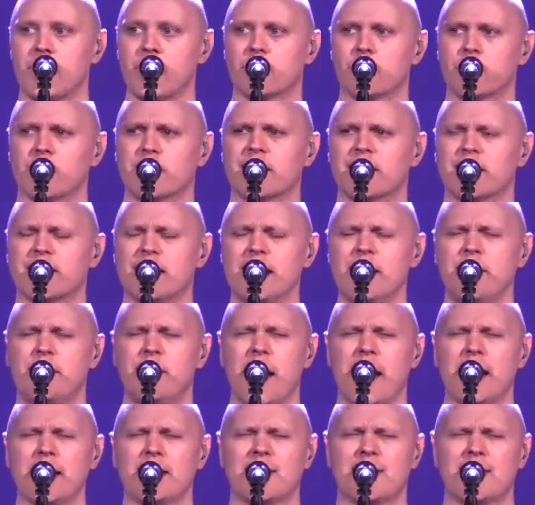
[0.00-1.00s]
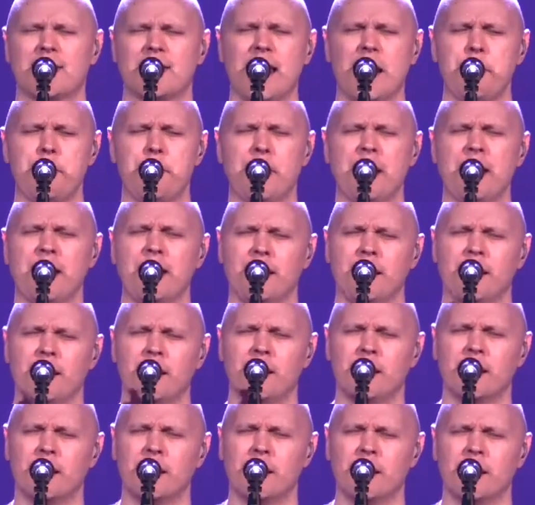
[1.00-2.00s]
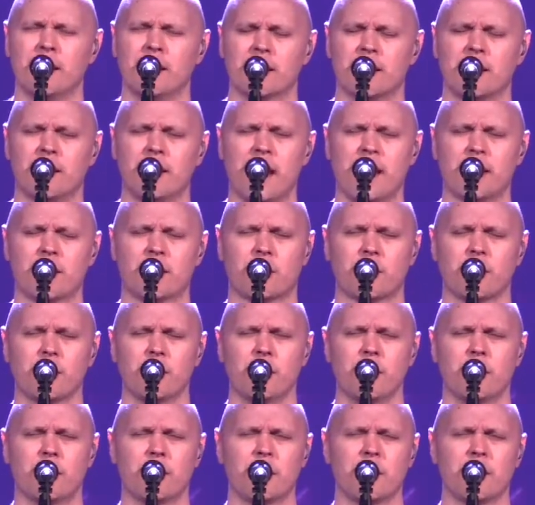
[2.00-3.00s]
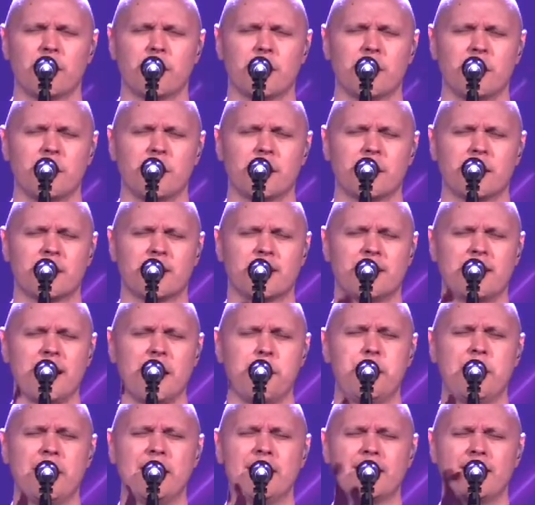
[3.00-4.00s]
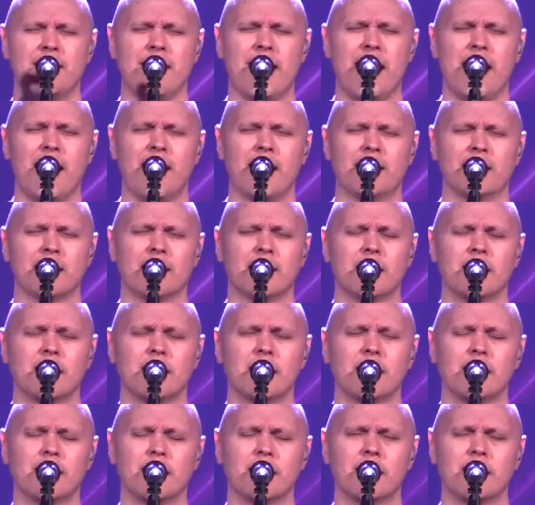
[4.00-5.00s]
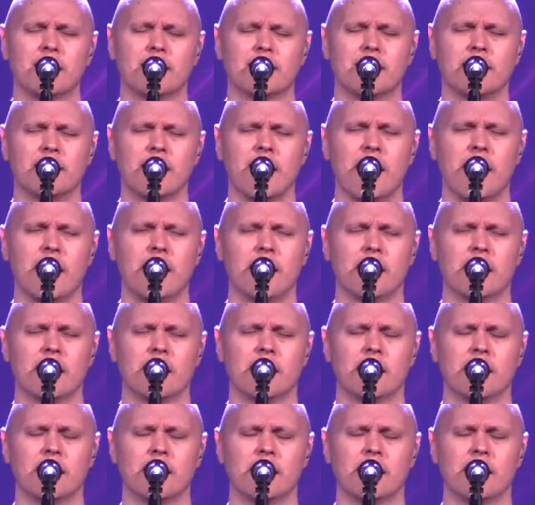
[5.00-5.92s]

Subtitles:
Just receive that. Step in to that truth. Step into that today.